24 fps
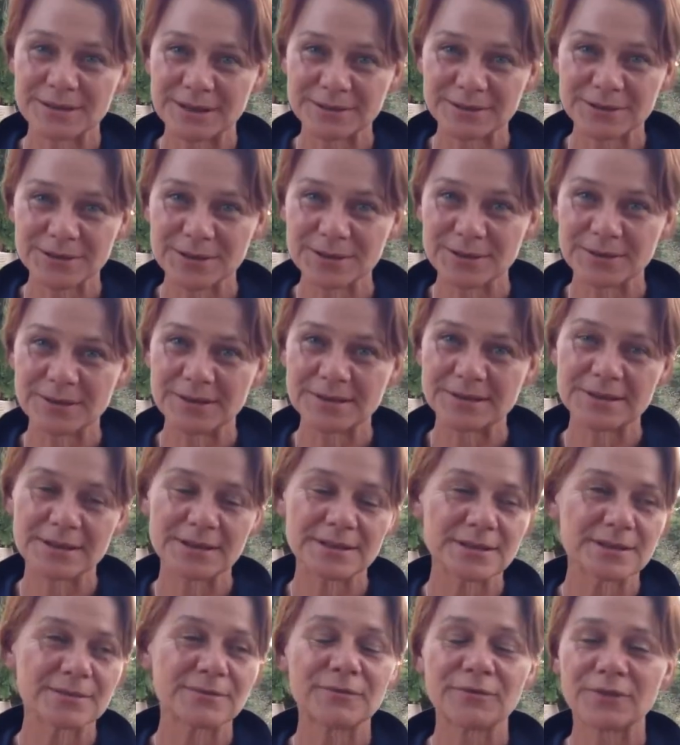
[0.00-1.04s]
Our students
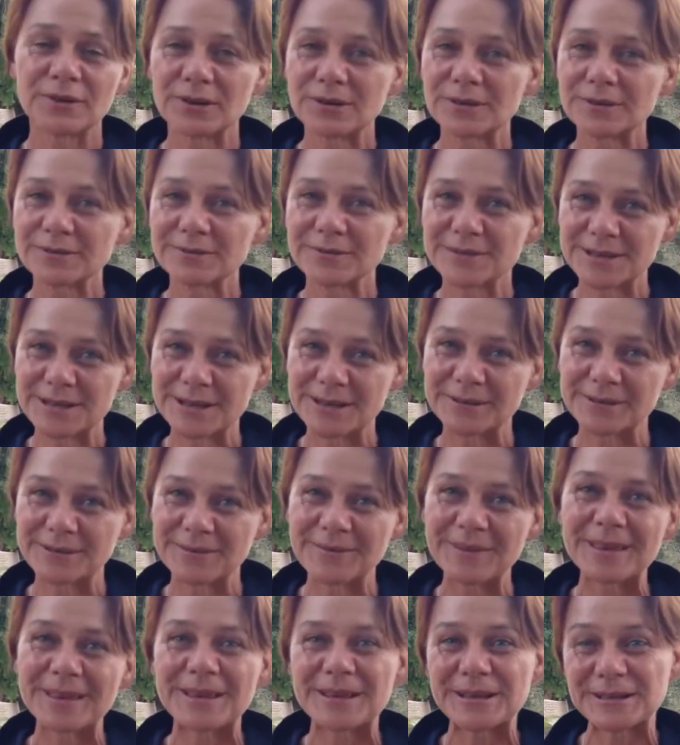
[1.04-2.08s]
is involved, so
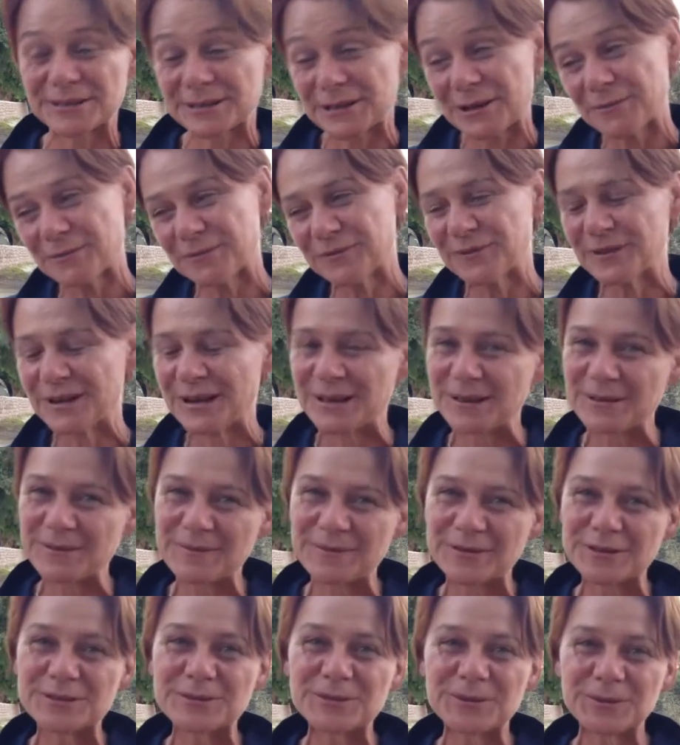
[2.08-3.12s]
yes, hopefully
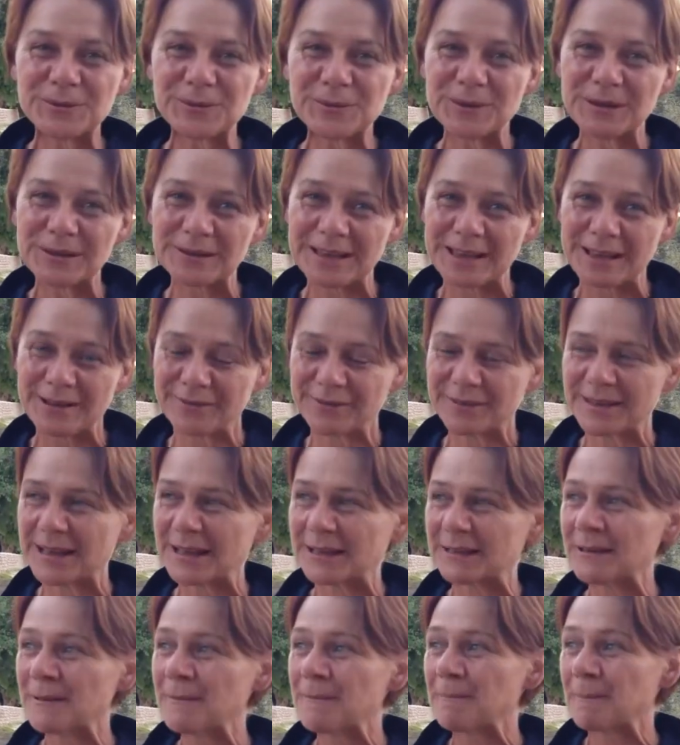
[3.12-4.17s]
soon we'll have
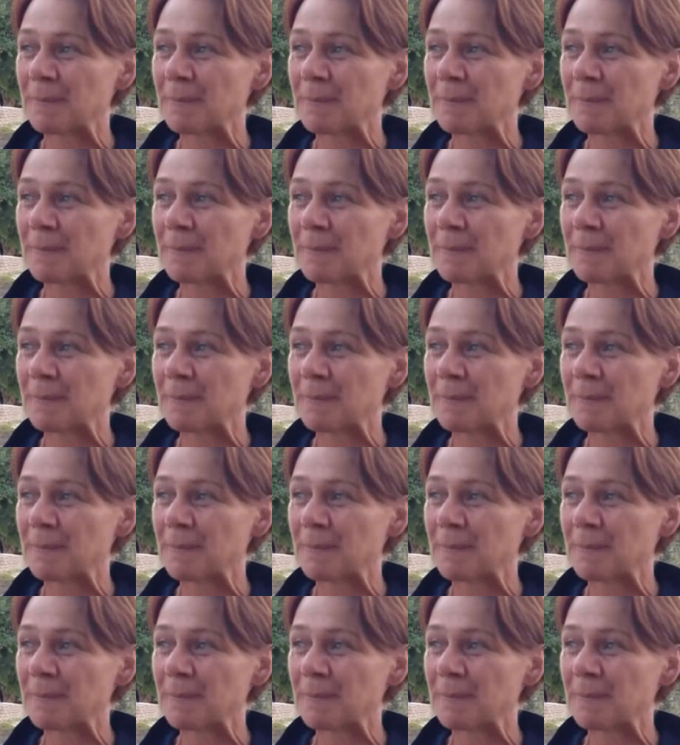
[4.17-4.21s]
that.